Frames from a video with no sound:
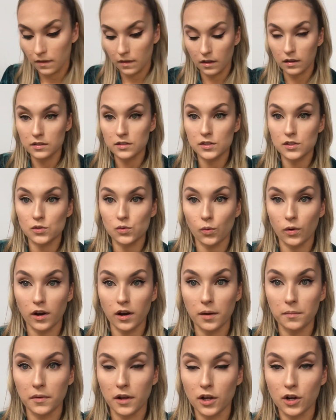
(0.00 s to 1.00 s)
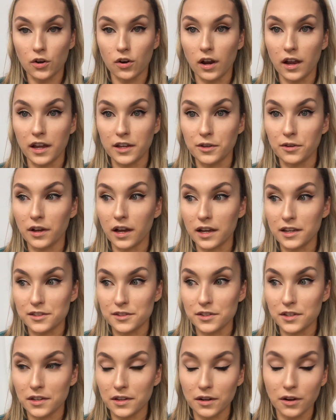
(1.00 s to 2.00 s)
I swear I'm not crying, you guys.
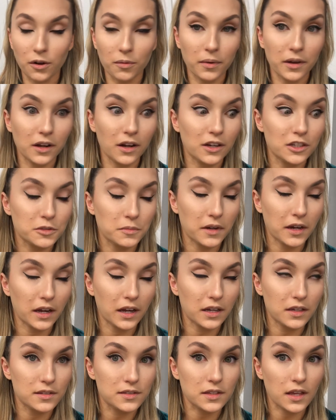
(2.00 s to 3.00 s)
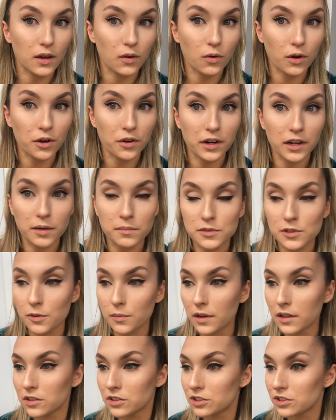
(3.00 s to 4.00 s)
Look at, oh my gosh, my eye is like watering up so
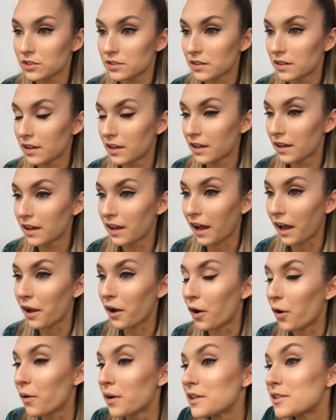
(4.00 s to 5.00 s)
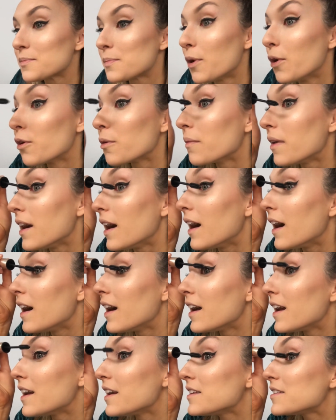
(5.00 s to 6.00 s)
much. I always poke my
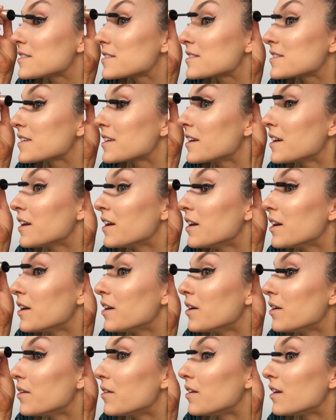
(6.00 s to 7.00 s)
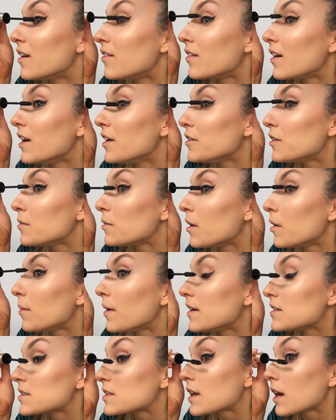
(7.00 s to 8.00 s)
eyes whenever I do my
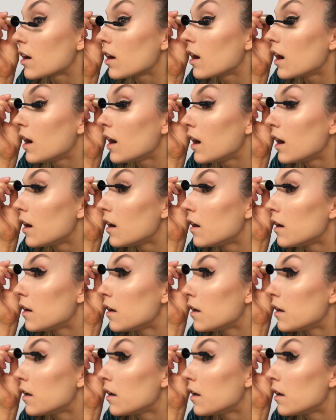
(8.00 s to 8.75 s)
mascara.